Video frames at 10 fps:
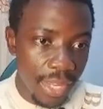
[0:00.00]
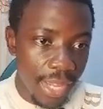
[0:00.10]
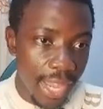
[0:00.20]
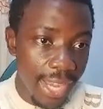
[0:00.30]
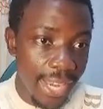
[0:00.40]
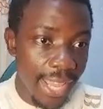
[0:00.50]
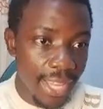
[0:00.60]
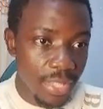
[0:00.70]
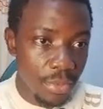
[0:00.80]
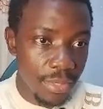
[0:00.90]
and x
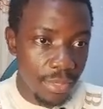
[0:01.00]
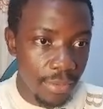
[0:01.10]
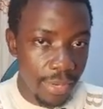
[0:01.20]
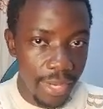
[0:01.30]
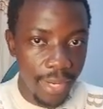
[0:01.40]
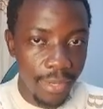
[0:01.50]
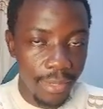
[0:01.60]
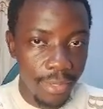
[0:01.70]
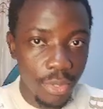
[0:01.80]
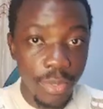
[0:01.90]
was 3.
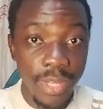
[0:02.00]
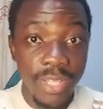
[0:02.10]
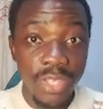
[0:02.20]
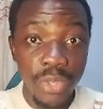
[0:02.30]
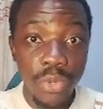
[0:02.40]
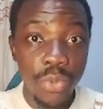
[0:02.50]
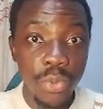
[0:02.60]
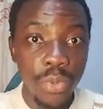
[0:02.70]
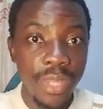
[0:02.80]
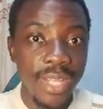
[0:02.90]
So it's true
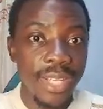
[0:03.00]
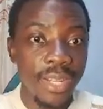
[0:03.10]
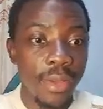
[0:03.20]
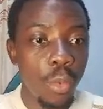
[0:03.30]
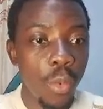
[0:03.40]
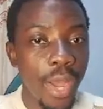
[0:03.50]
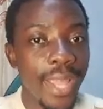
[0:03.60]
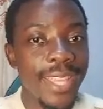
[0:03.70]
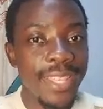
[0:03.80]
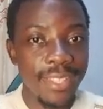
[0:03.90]
that y
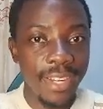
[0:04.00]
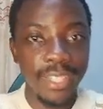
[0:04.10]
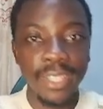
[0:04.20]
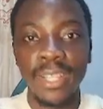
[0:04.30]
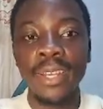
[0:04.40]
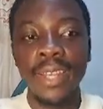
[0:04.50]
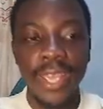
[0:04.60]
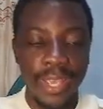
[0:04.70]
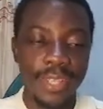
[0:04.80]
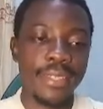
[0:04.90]
is greater than x.
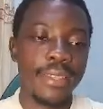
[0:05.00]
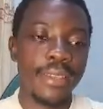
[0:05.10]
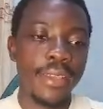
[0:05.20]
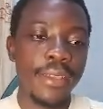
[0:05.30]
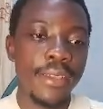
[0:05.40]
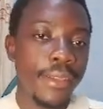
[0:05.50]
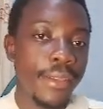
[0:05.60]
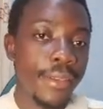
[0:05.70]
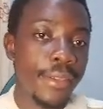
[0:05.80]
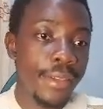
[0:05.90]

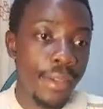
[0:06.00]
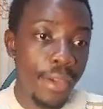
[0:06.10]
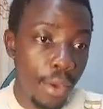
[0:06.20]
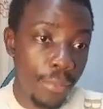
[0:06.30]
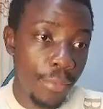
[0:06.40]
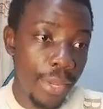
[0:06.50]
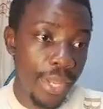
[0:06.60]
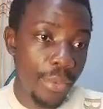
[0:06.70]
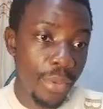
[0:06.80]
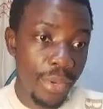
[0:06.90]
Hope we
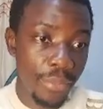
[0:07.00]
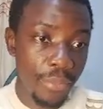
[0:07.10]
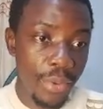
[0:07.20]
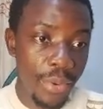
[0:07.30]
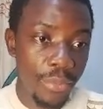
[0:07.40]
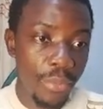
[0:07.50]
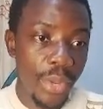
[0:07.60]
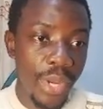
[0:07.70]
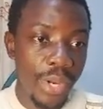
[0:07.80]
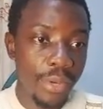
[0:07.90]
are
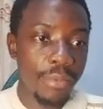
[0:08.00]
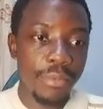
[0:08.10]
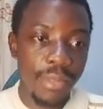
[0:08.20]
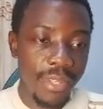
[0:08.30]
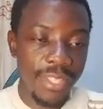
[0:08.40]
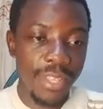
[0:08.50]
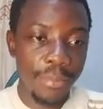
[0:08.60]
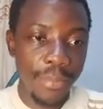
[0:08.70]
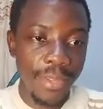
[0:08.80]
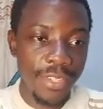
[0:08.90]
in the same
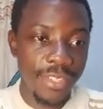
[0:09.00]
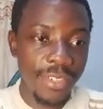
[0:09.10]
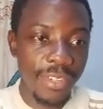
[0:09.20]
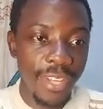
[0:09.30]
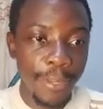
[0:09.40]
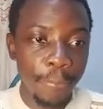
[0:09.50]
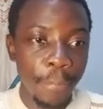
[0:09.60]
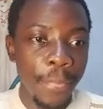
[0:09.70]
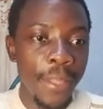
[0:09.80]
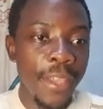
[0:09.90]
page. Okay,
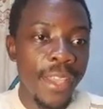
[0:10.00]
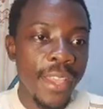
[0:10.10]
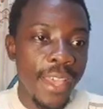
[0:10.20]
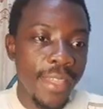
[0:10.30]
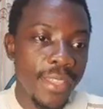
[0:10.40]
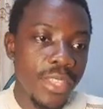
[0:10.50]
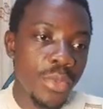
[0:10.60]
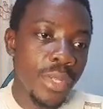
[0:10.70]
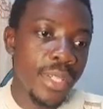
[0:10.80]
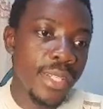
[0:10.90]
this
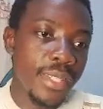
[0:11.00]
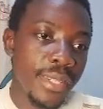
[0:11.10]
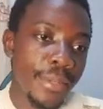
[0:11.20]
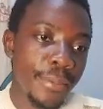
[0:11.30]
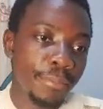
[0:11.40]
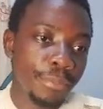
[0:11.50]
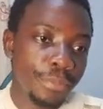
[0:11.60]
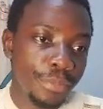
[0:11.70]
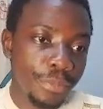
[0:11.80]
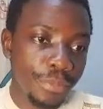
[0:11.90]
one is
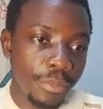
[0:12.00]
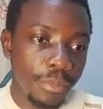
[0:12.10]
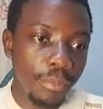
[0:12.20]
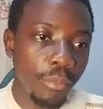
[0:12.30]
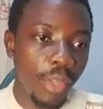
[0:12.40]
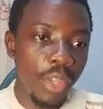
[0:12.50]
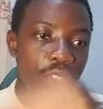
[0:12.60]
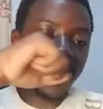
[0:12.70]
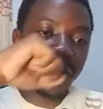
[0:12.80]
so the